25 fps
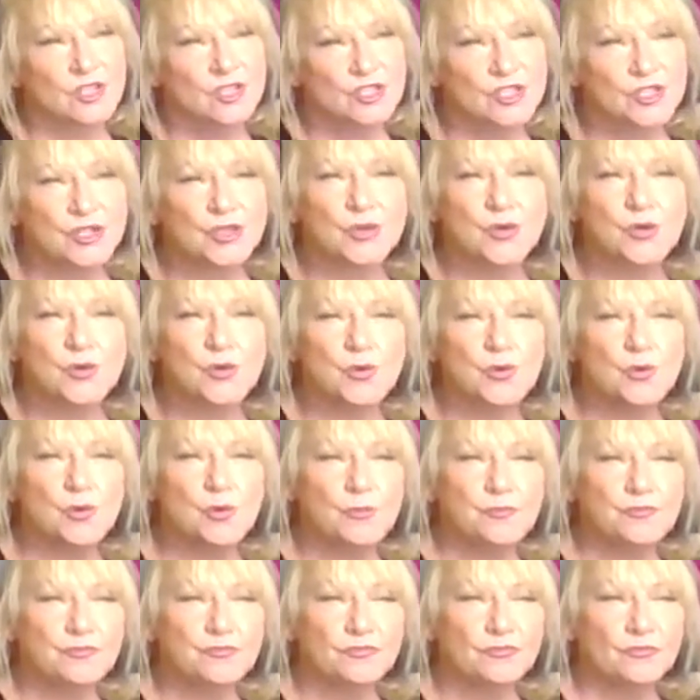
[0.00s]

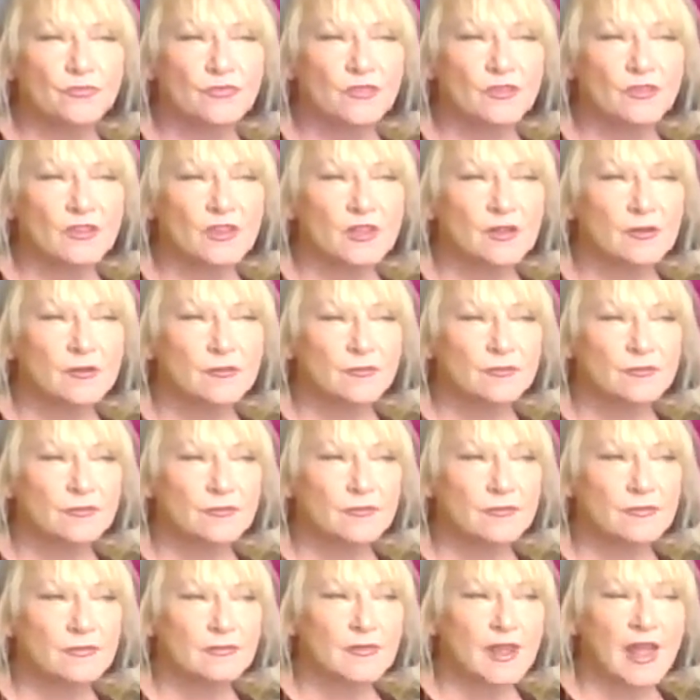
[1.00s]
to
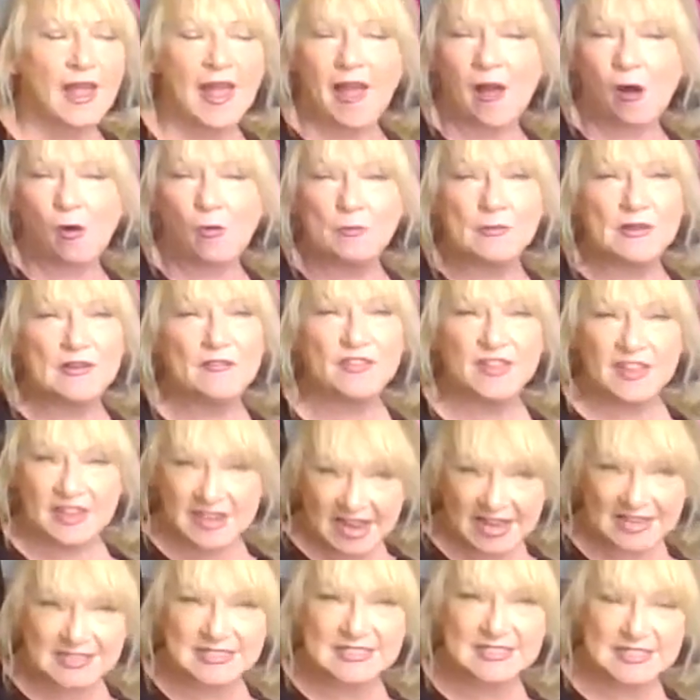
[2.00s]
help me the
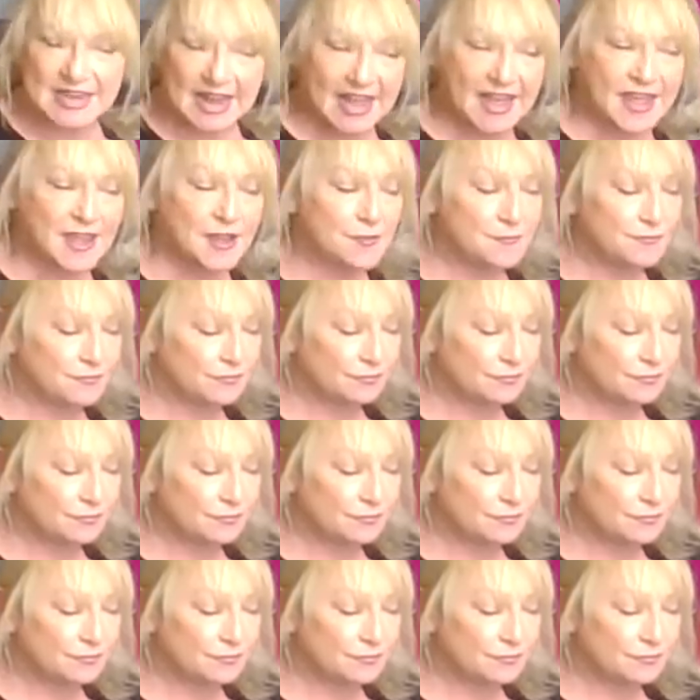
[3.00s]
next day,